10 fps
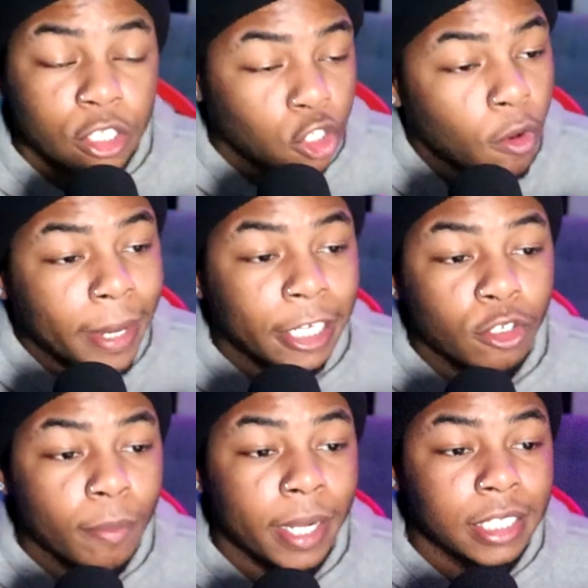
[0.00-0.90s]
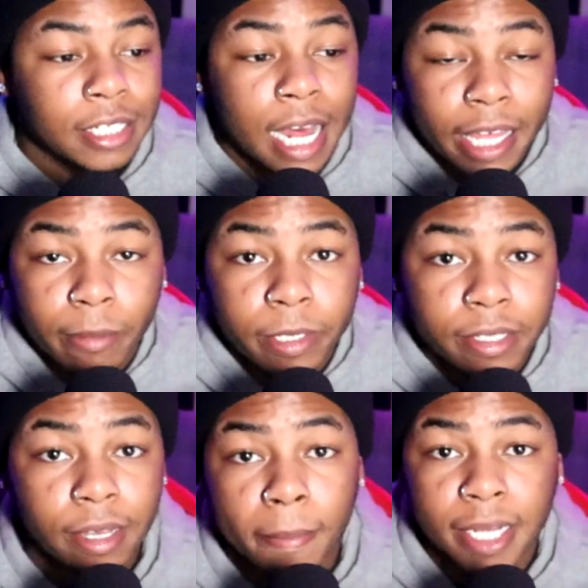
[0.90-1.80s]
Nobody knew about this. I kept this
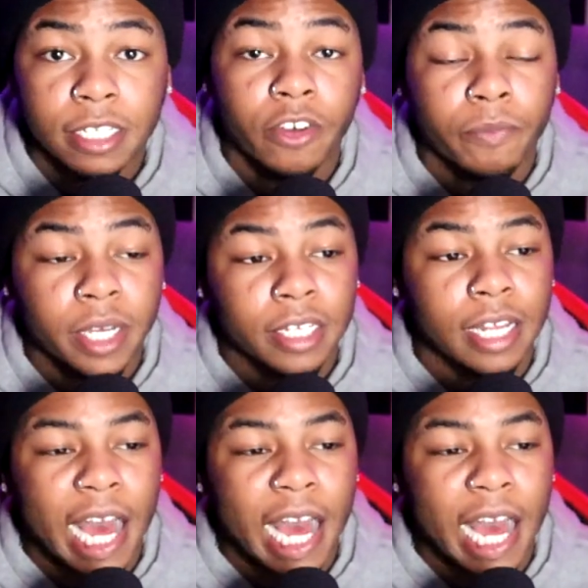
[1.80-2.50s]
to myself because